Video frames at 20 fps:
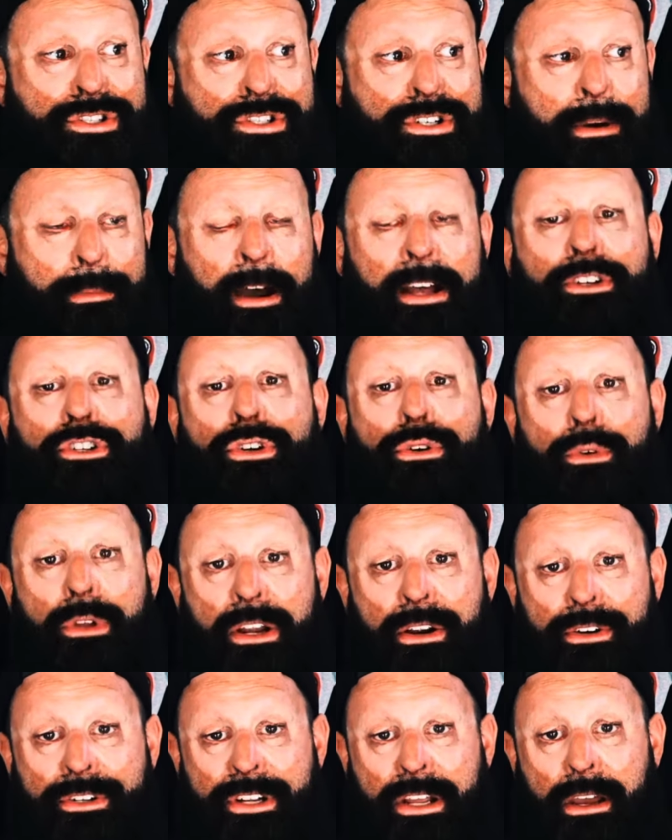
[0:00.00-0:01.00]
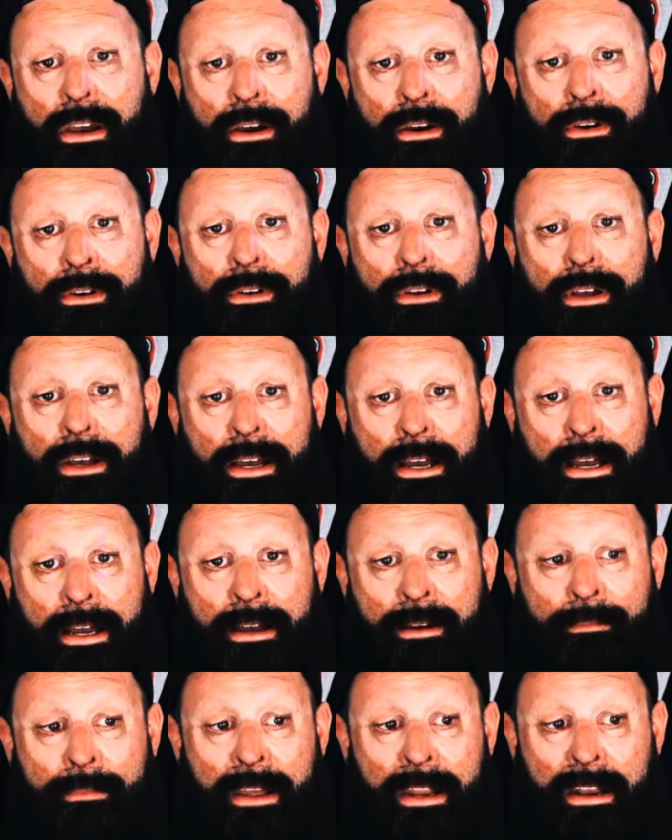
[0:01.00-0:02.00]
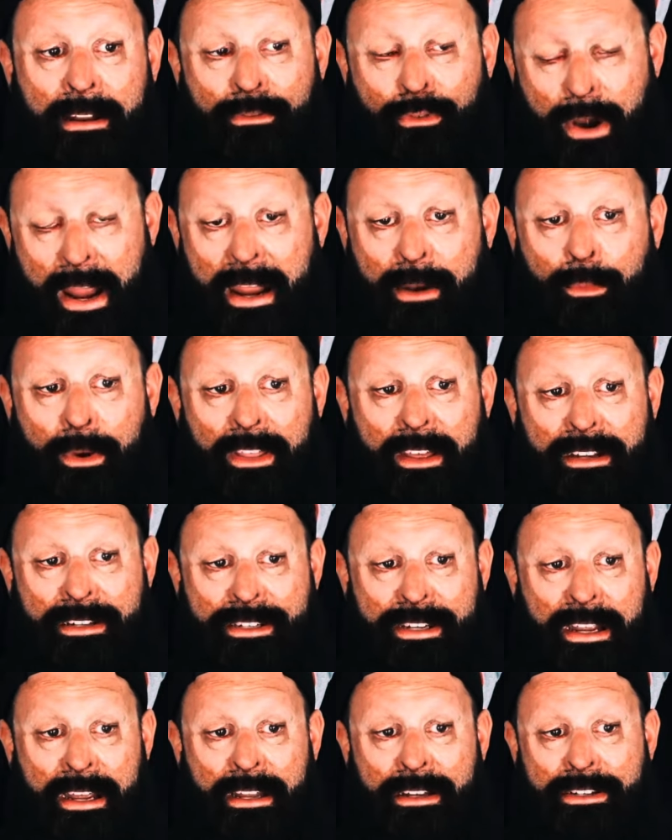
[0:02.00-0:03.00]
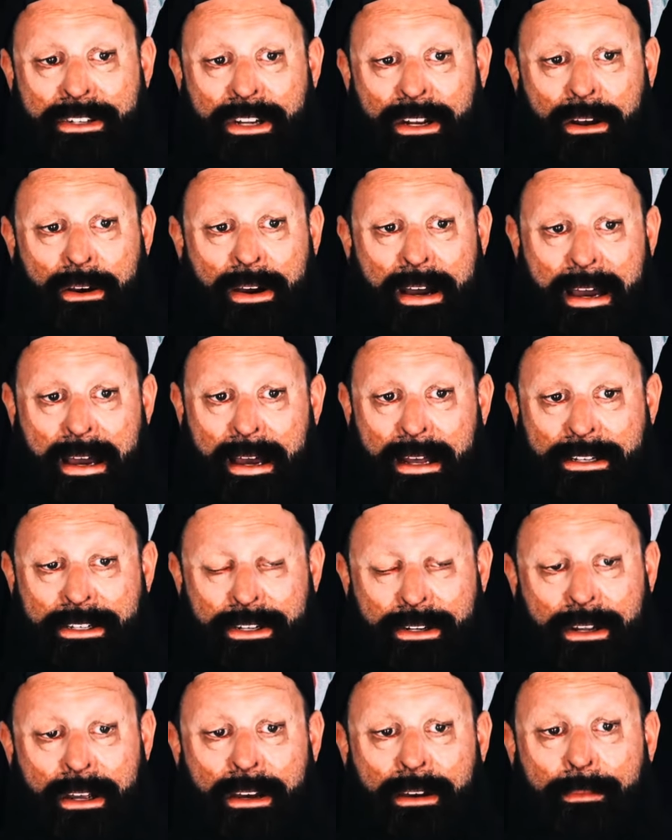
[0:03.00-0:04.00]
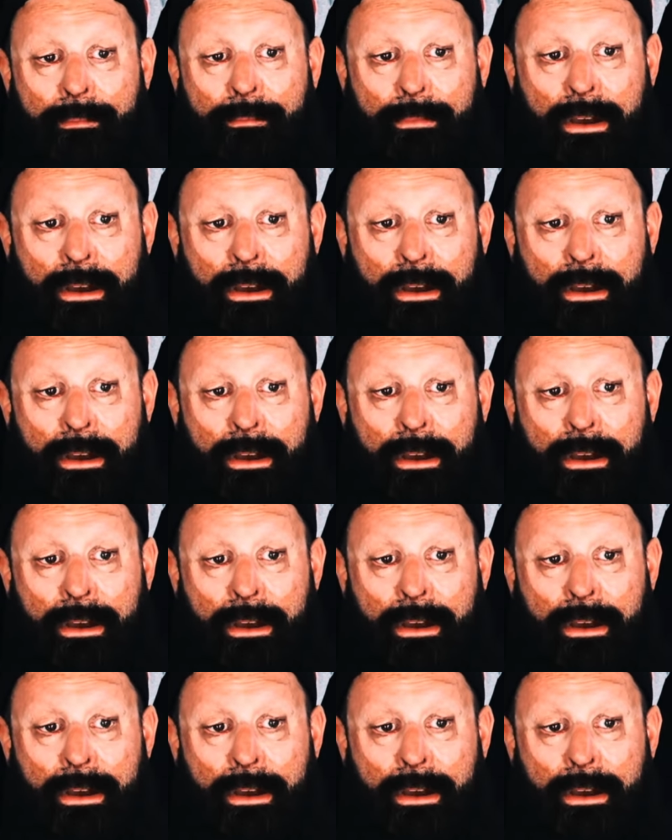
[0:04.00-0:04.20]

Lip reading: about 2 years ago, and have ran with it since. I took a